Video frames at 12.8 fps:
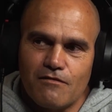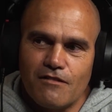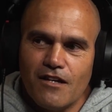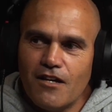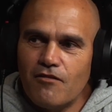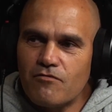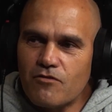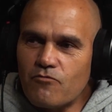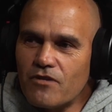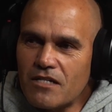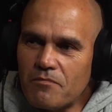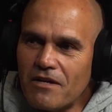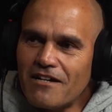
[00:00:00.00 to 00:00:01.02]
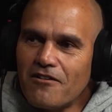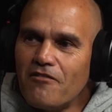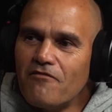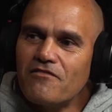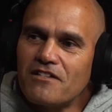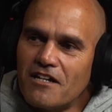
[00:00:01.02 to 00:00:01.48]
It was a respect
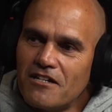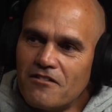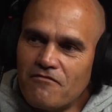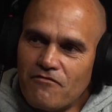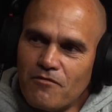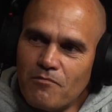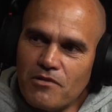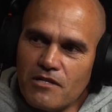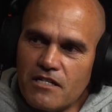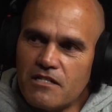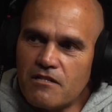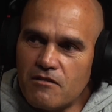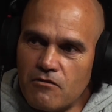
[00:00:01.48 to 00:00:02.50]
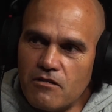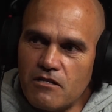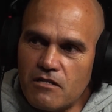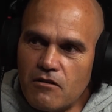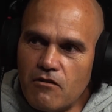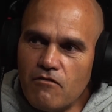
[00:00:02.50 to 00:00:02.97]
conversation from police to
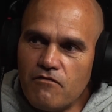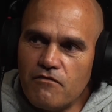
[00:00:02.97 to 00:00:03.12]
yourself.